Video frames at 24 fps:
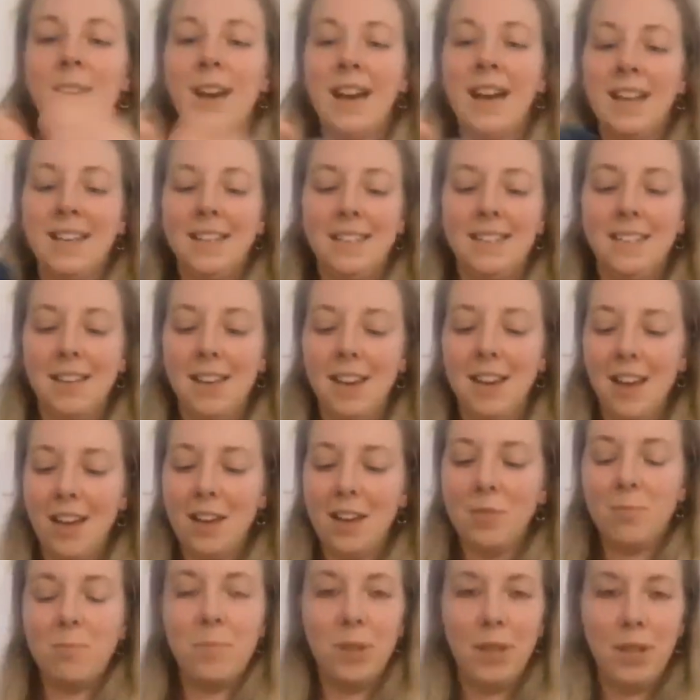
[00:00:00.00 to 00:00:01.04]
and a
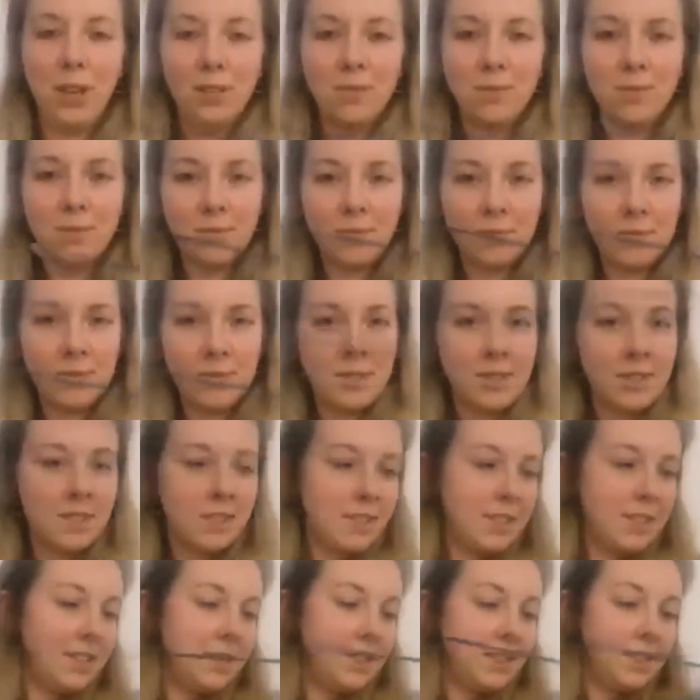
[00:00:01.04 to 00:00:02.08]
light blue.
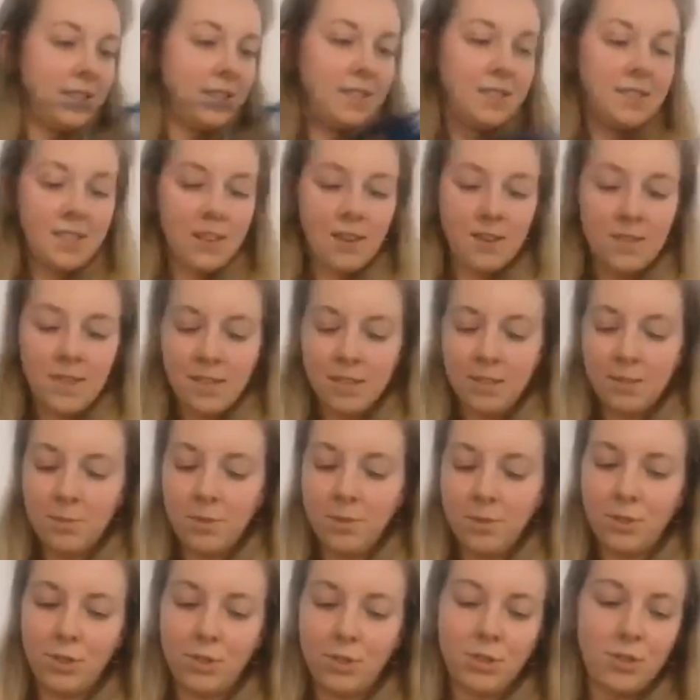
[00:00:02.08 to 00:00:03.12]
So this
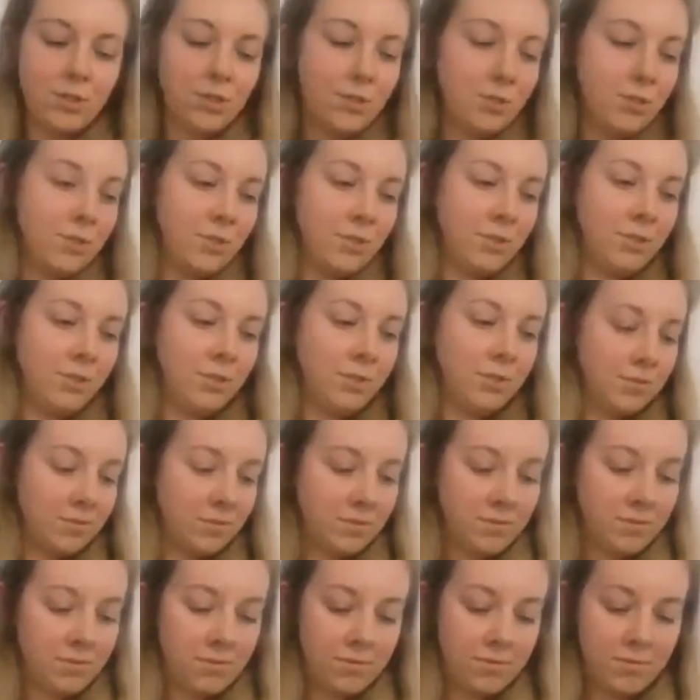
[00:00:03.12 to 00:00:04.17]
will just all
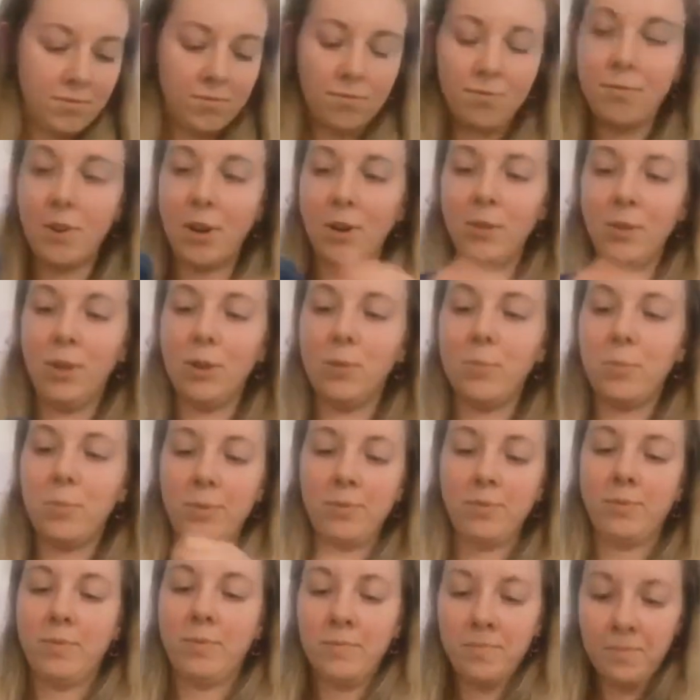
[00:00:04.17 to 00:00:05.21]
roll up.
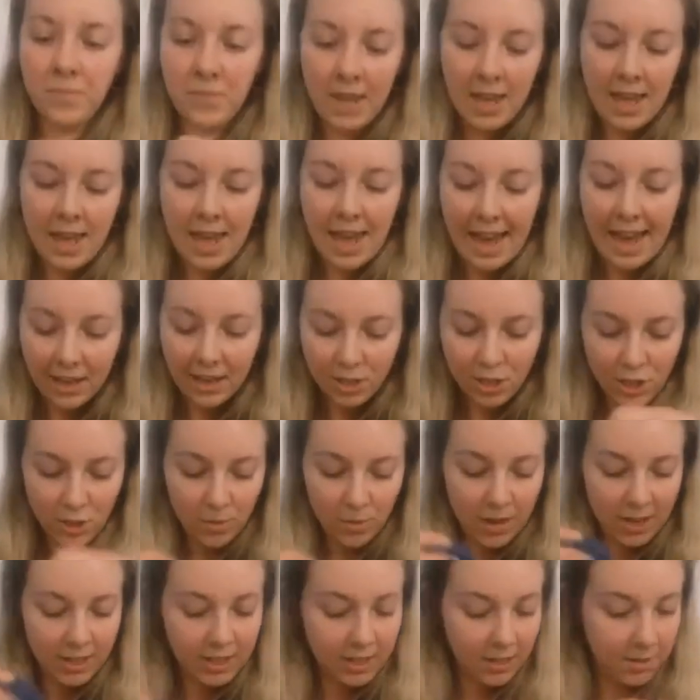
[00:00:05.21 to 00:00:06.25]
As
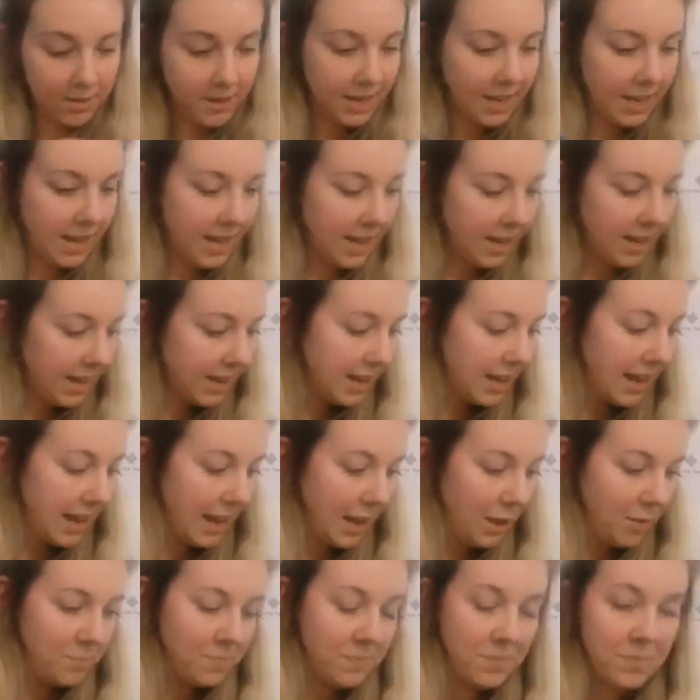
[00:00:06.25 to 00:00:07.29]
you are doing it,
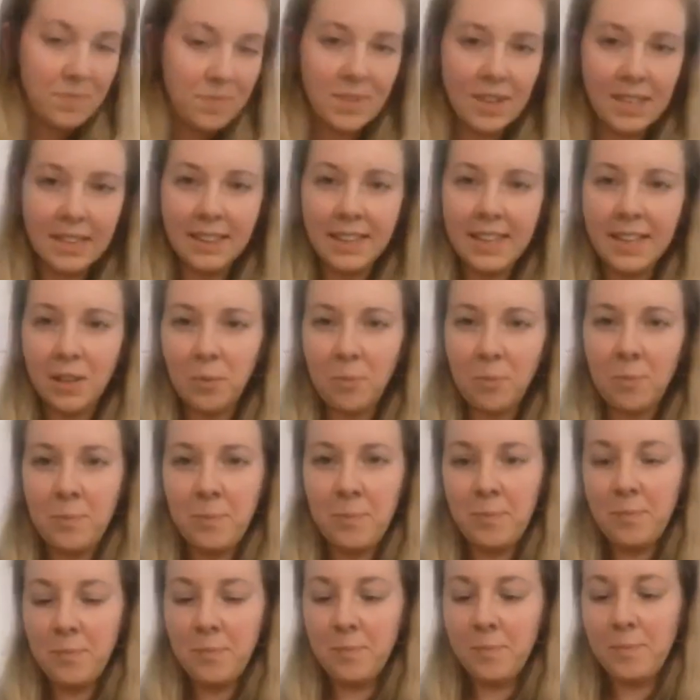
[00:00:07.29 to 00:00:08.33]
little
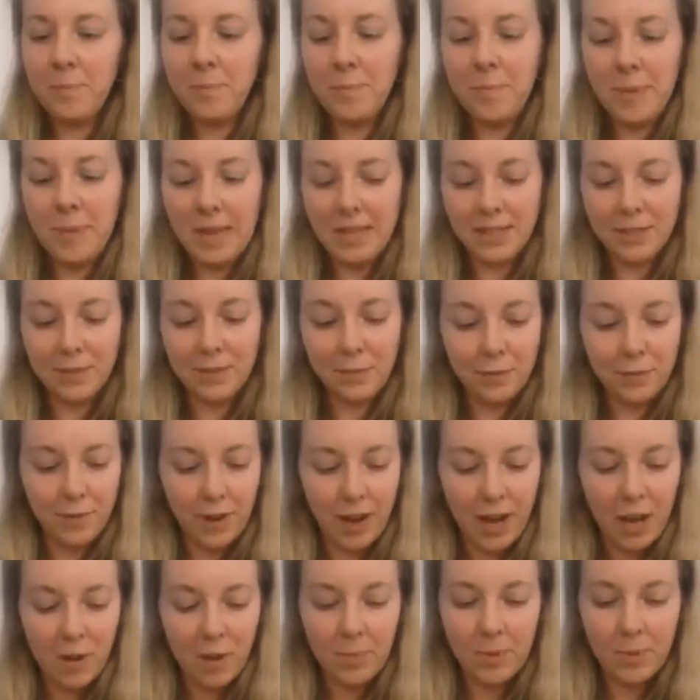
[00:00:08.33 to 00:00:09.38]
bits of
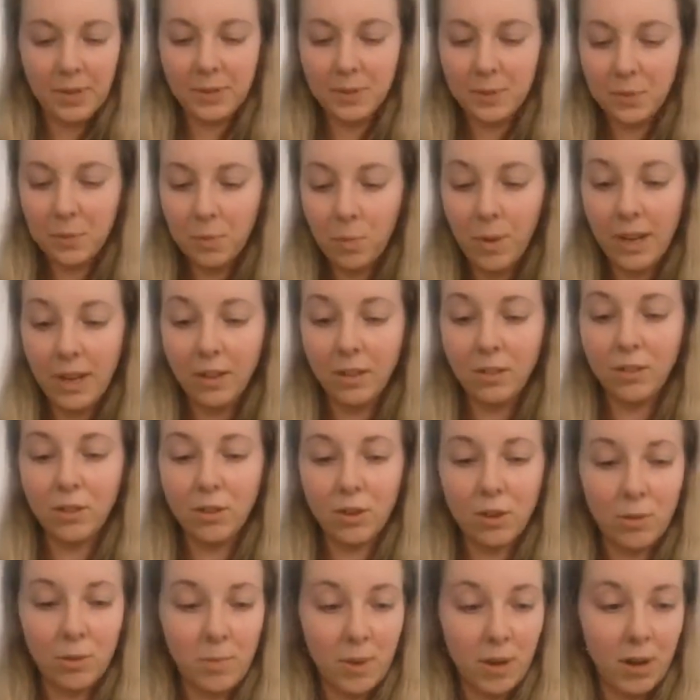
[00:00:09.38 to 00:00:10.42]
fibres will
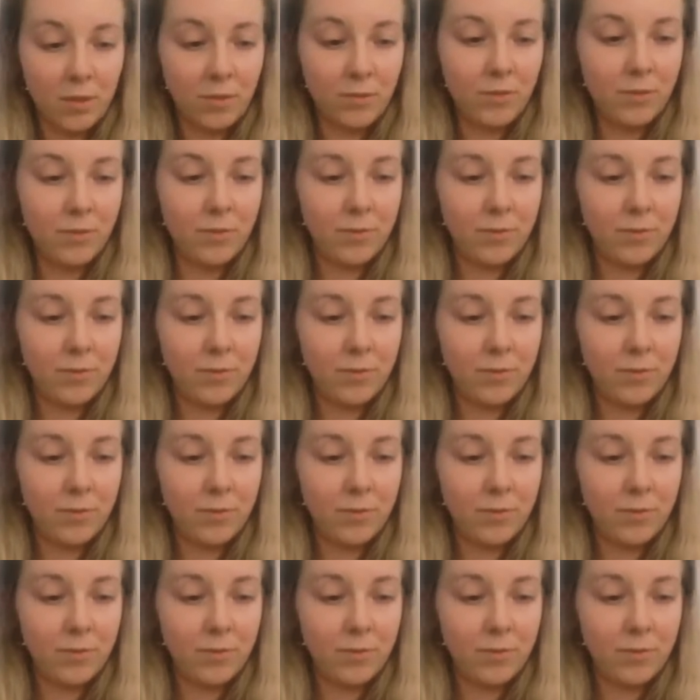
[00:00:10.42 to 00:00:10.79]
come off